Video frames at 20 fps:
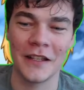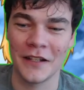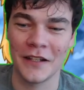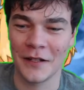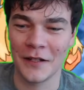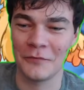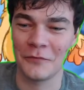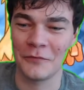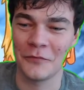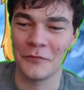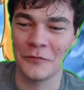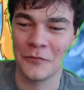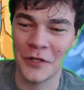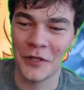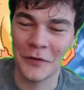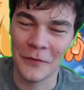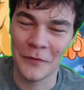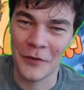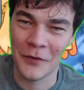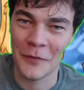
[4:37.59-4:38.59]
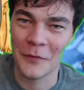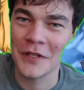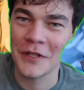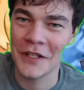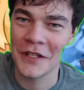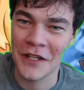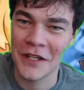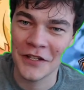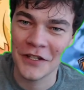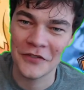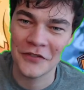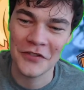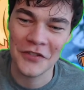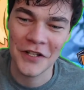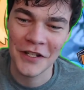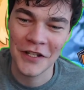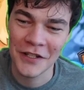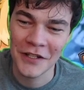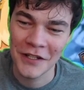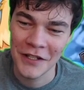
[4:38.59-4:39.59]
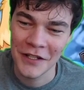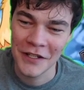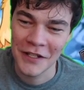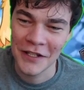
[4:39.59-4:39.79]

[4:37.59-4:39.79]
and i went in for a big handshake